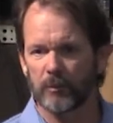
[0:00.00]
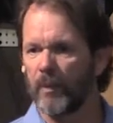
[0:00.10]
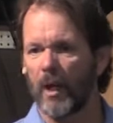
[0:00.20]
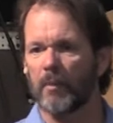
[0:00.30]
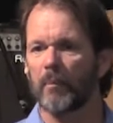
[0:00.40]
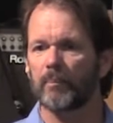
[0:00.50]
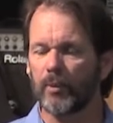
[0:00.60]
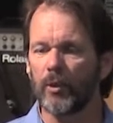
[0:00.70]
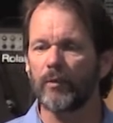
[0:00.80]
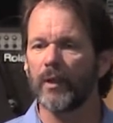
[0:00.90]
Not about
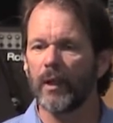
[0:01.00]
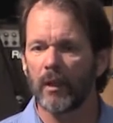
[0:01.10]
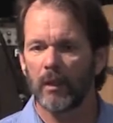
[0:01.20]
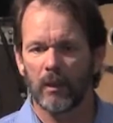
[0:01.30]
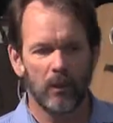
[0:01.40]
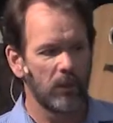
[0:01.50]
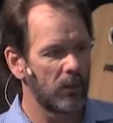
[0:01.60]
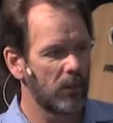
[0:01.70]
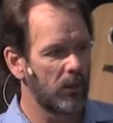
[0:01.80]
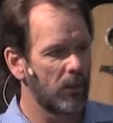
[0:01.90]
proving,
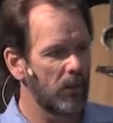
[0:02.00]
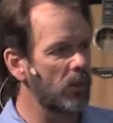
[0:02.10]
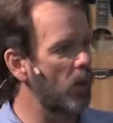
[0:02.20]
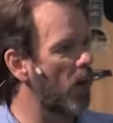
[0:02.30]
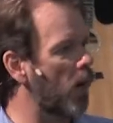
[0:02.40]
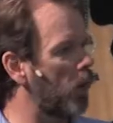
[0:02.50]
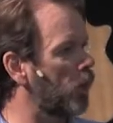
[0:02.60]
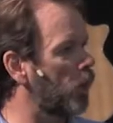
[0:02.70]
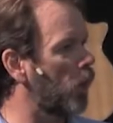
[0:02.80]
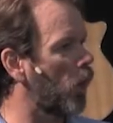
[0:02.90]
you know, our
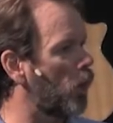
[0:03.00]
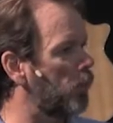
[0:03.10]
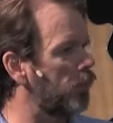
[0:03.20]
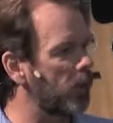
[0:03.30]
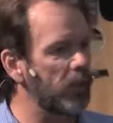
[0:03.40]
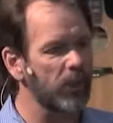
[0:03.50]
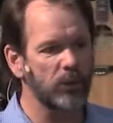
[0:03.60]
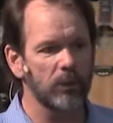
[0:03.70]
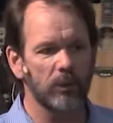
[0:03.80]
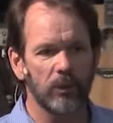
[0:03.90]
own ability.
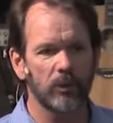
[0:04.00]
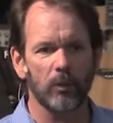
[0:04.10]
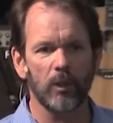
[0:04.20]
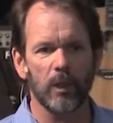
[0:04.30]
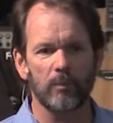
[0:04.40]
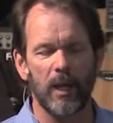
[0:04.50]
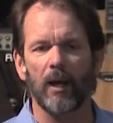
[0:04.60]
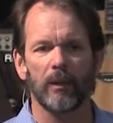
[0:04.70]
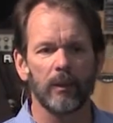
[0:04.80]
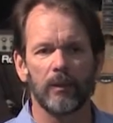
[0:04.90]
It's, it's really
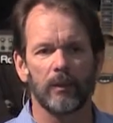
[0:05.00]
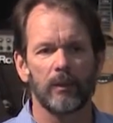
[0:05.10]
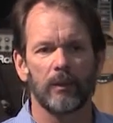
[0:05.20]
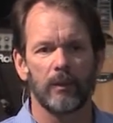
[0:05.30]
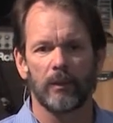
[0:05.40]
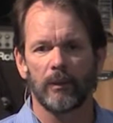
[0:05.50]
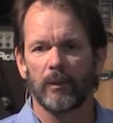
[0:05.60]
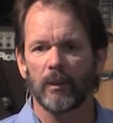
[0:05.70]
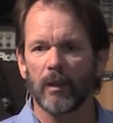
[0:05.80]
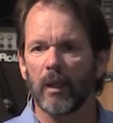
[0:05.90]
about
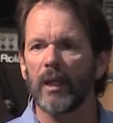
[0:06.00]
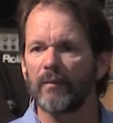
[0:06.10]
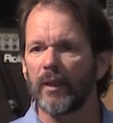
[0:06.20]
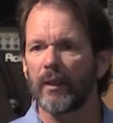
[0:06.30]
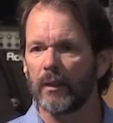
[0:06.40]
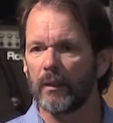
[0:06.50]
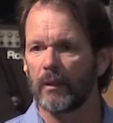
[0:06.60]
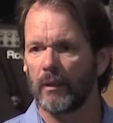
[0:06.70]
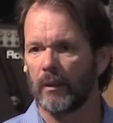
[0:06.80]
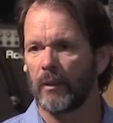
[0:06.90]
cleaving,
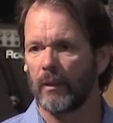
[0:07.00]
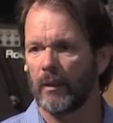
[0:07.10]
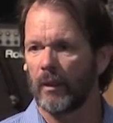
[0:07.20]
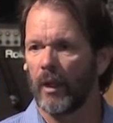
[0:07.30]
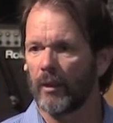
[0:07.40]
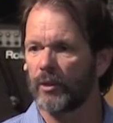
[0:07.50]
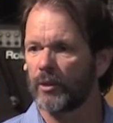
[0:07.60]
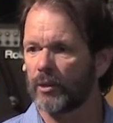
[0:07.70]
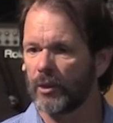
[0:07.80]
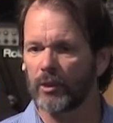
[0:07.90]
the
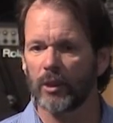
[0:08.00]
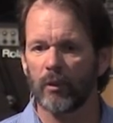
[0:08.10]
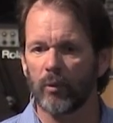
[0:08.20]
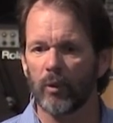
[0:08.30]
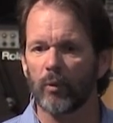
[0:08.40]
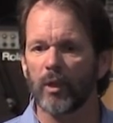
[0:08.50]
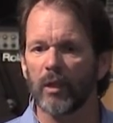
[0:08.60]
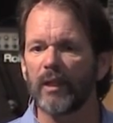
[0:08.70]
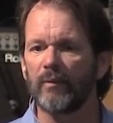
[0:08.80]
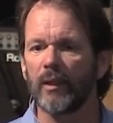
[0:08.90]
decision of whether we're
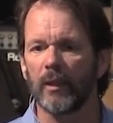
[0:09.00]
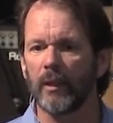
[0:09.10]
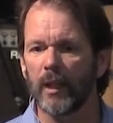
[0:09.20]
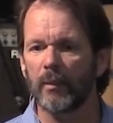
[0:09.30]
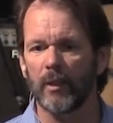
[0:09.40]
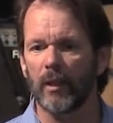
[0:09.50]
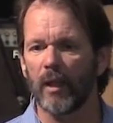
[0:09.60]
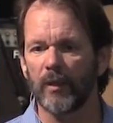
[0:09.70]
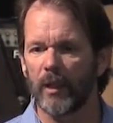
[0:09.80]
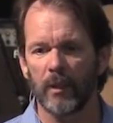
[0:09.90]
cleaving unto Him and
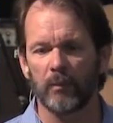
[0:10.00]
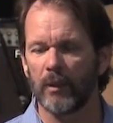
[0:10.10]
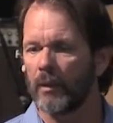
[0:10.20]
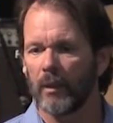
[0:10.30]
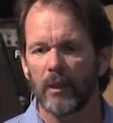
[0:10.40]
loving Him, and